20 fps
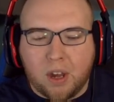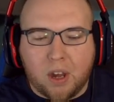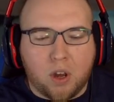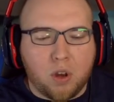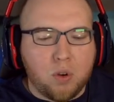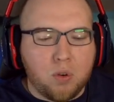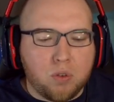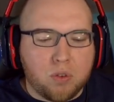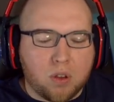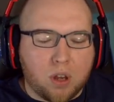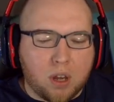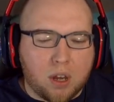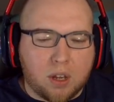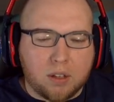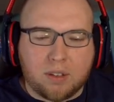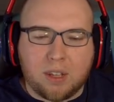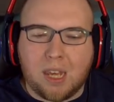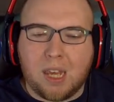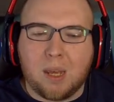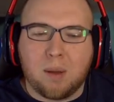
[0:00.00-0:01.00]
who's a
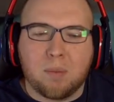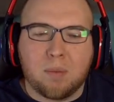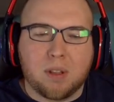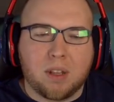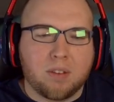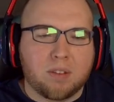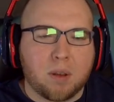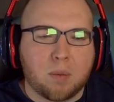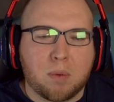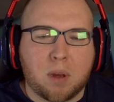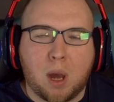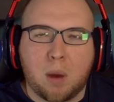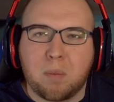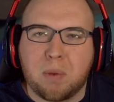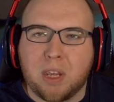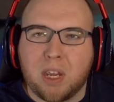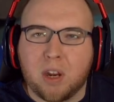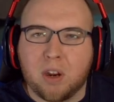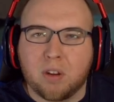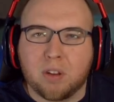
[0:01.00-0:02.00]
team this
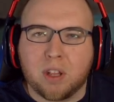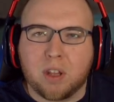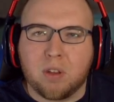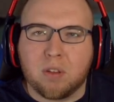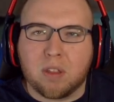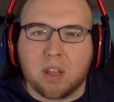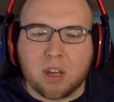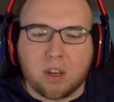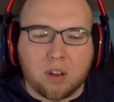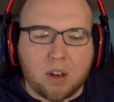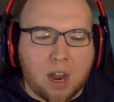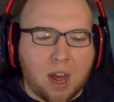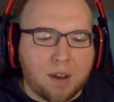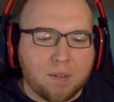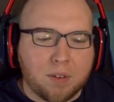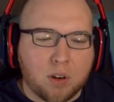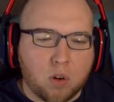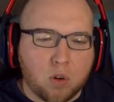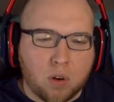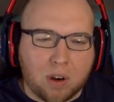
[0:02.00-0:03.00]
upcoming year that you think could
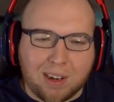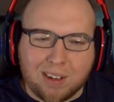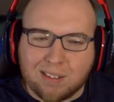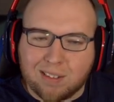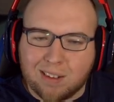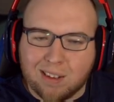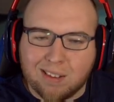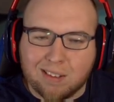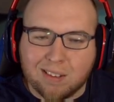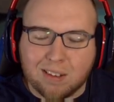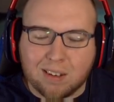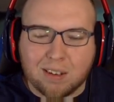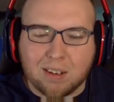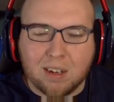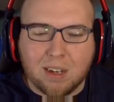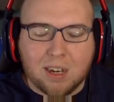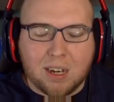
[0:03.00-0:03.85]
have a great season,